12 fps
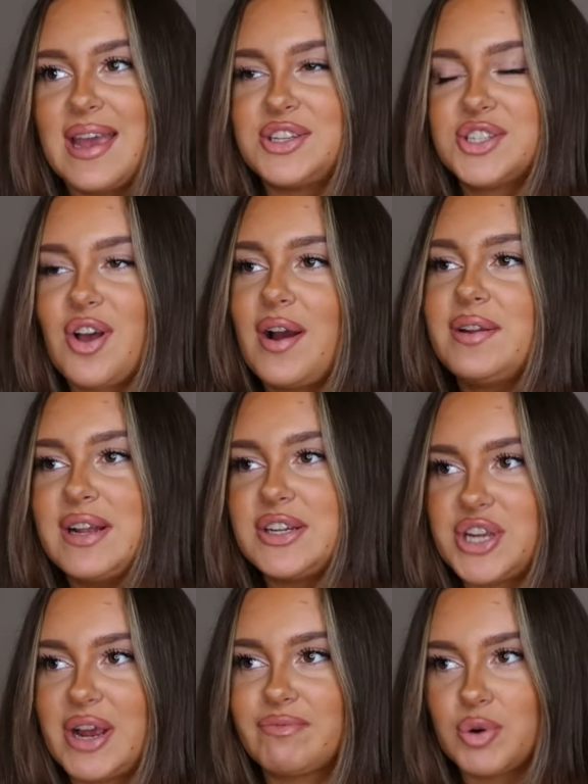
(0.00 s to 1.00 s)
It's just kind of like
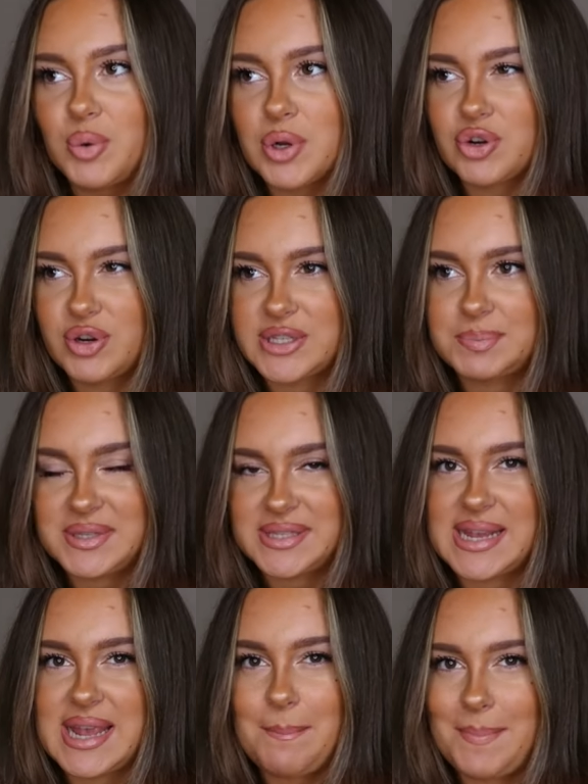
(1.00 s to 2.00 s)
general
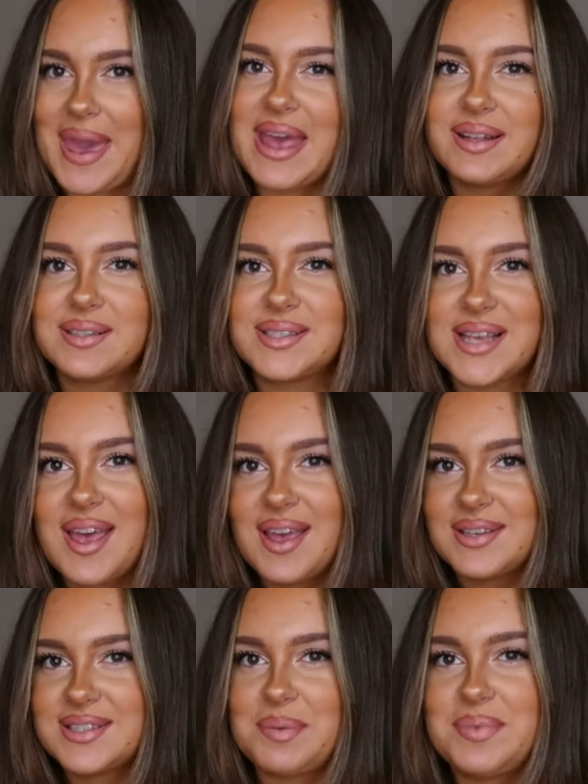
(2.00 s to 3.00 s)
Christmassy bits.
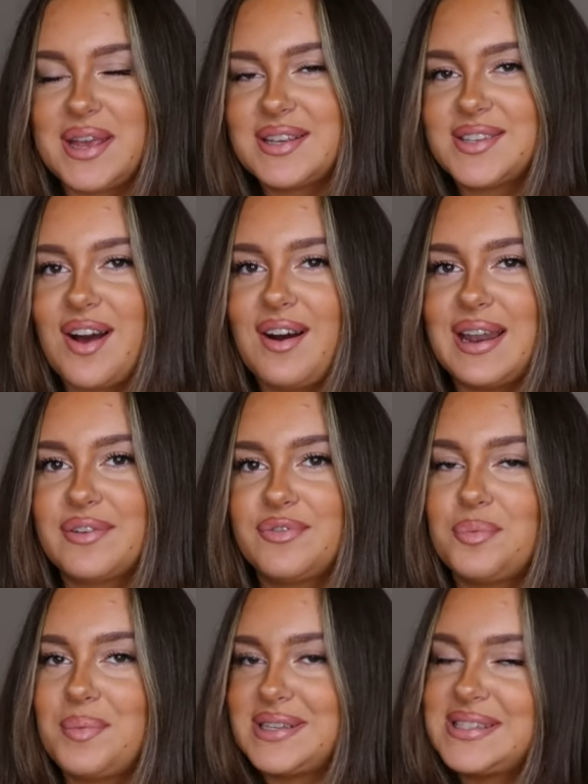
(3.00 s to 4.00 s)
Some things are like
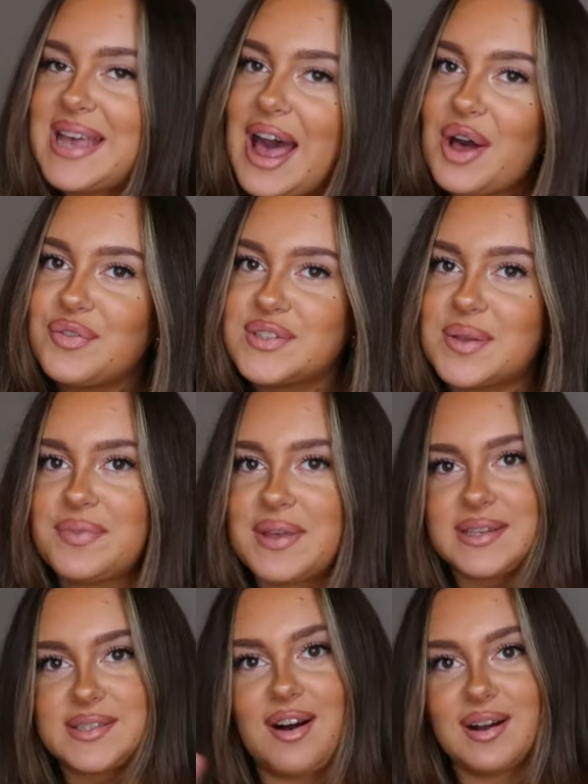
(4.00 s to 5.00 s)
for myself, some
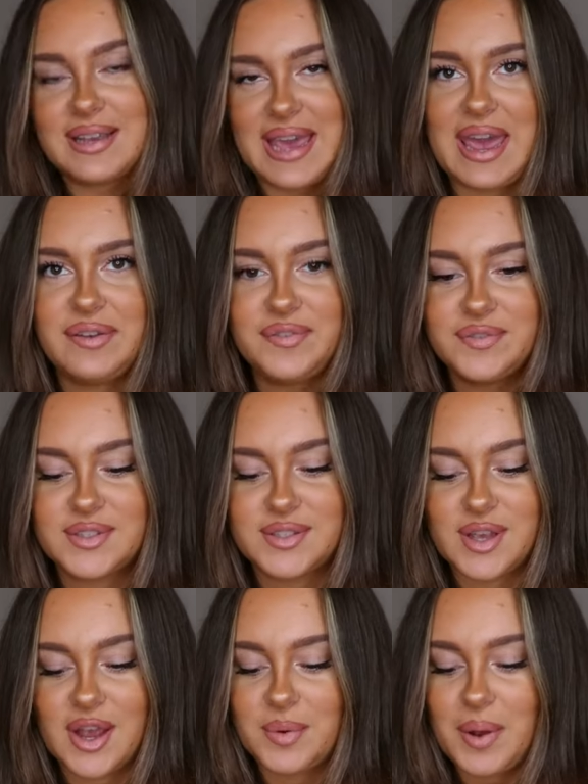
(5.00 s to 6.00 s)
things are gifts.
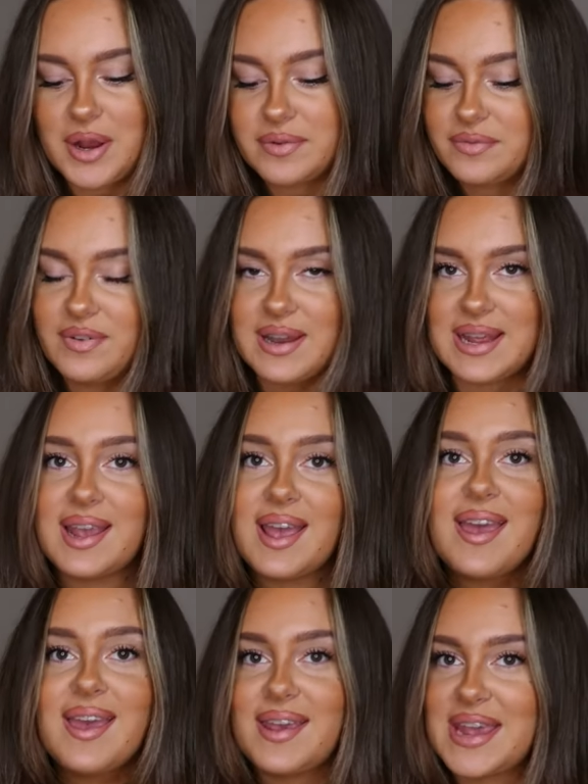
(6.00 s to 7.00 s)
So hopefully
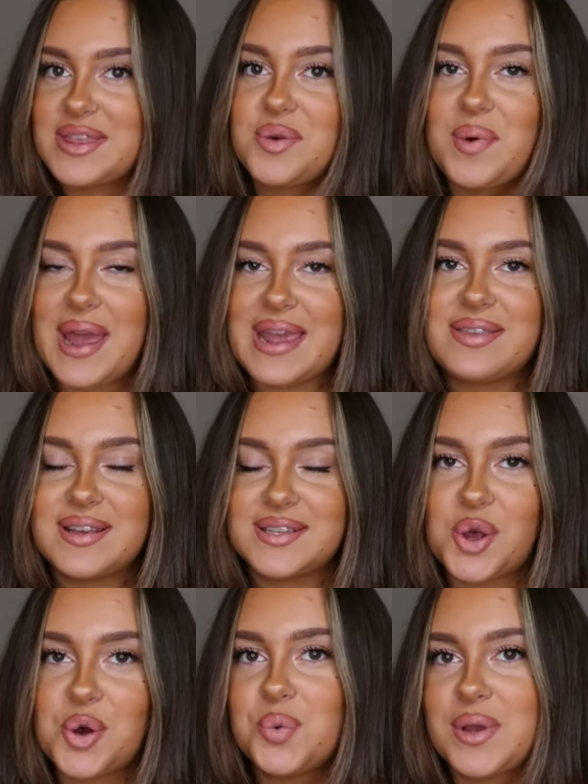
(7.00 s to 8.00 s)
either way, this
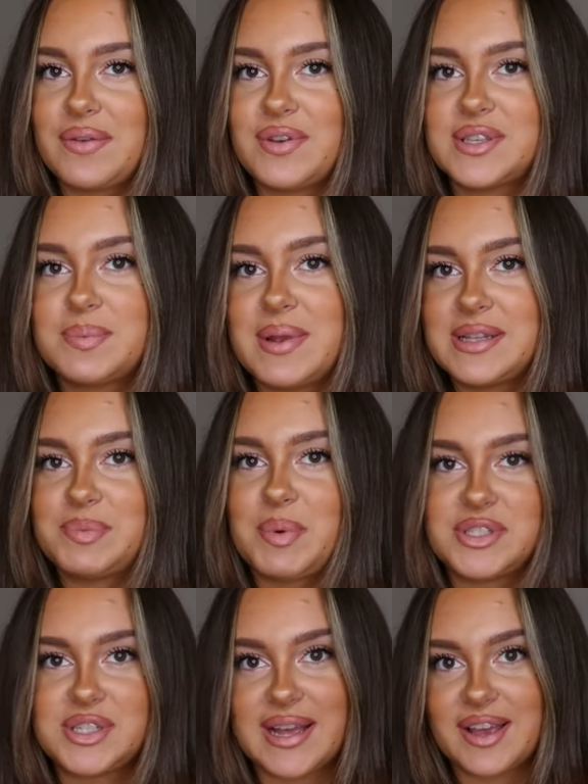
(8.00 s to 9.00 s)
haul will give you some
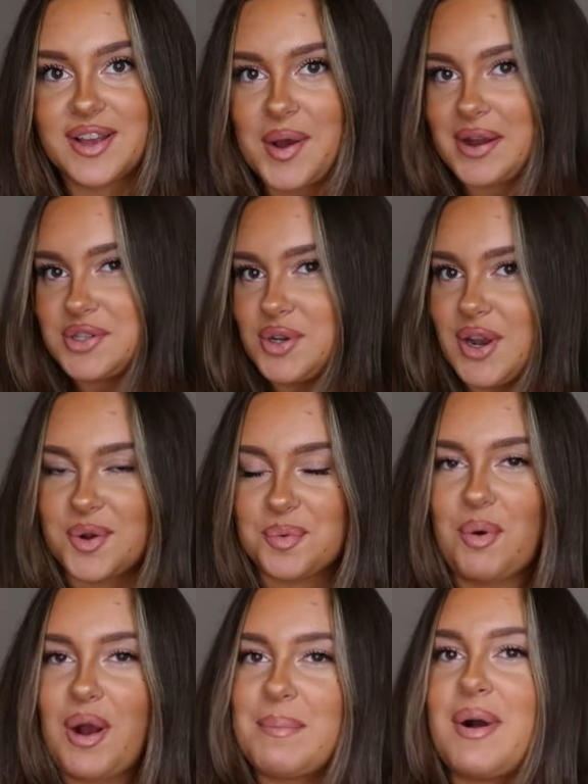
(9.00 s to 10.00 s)
inspo to like go out to your local
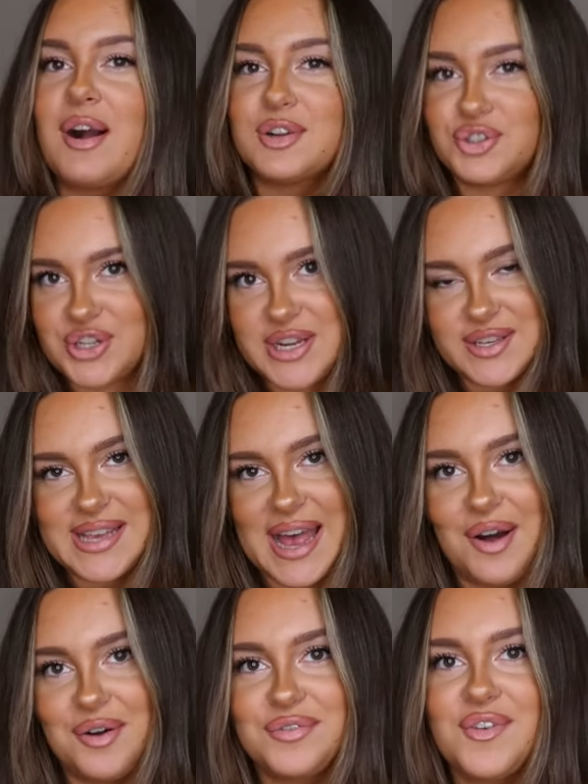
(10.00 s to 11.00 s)
Primark, treat
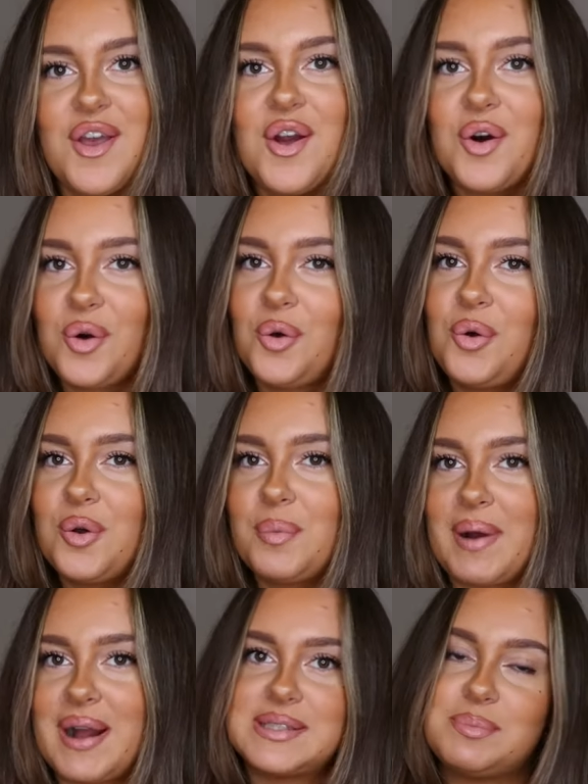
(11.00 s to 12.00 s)
yourself, or
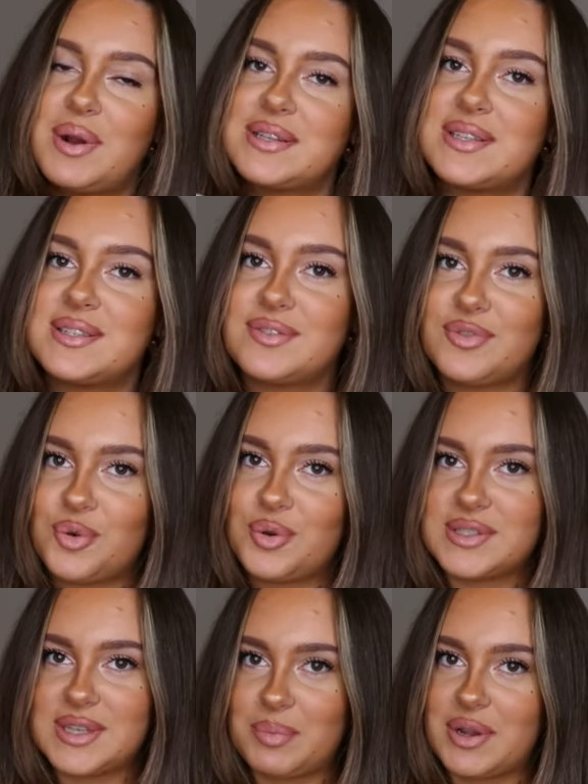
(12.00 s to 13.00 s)
buy some presents
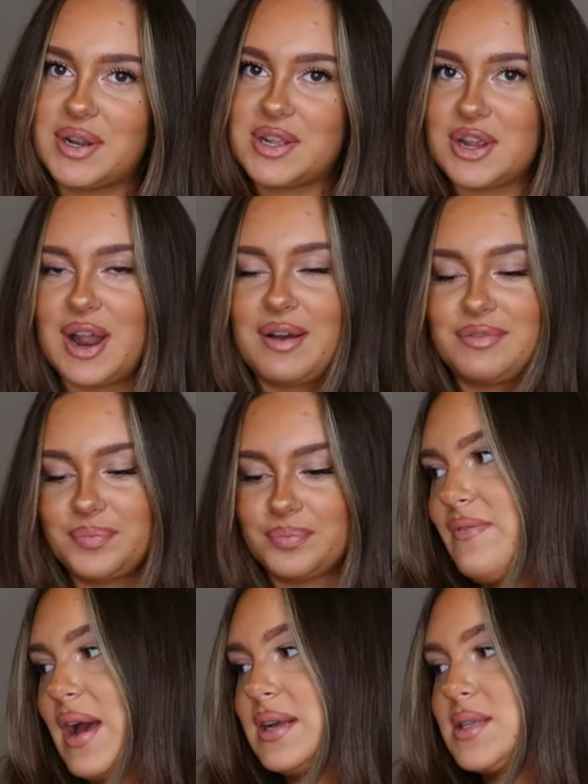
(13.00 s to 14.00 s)
for someone you love.
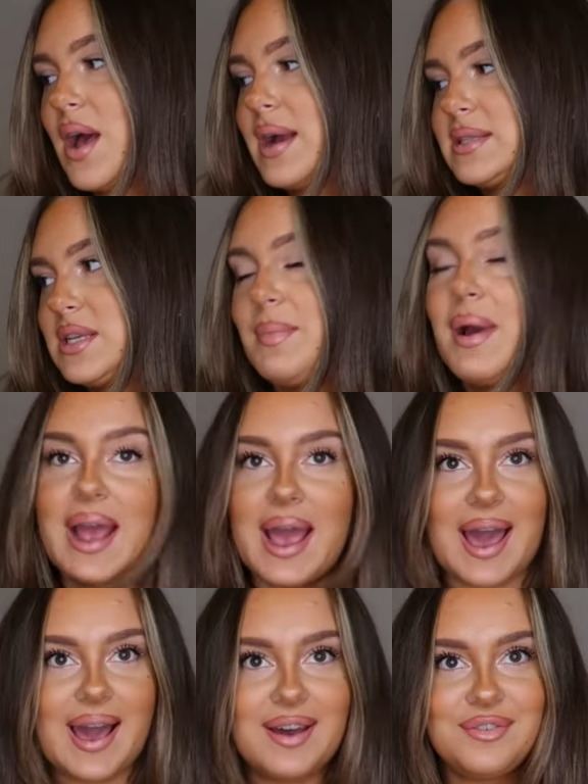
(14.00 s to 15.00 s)
First item I
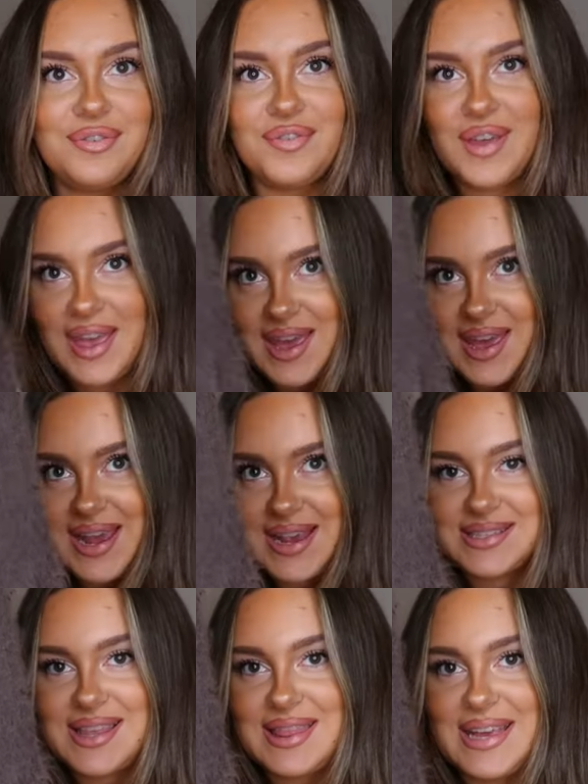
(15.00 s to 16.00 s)
have
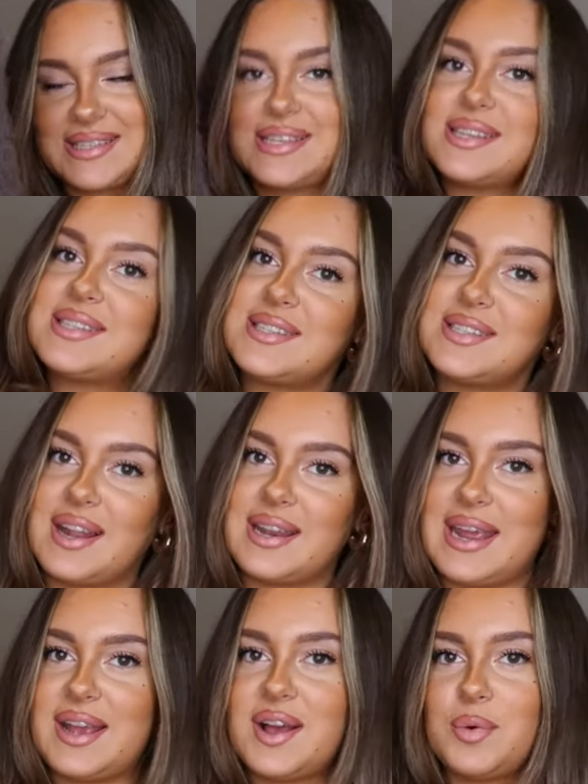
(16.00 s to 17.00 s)
is this
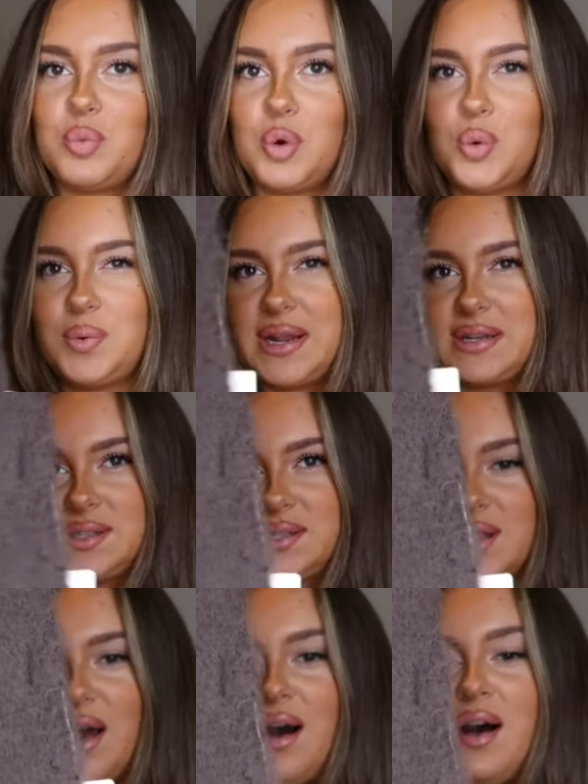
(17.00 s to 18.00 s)
stunning wool knit
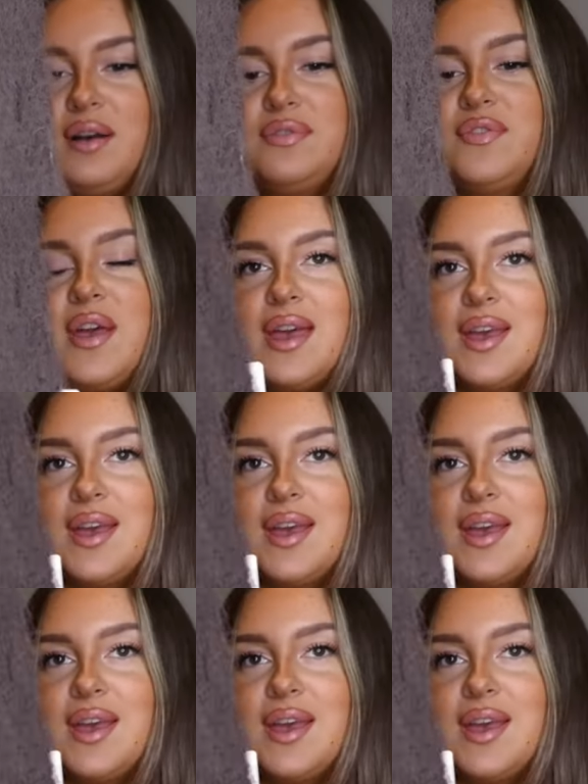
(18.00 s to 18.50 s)
scarf.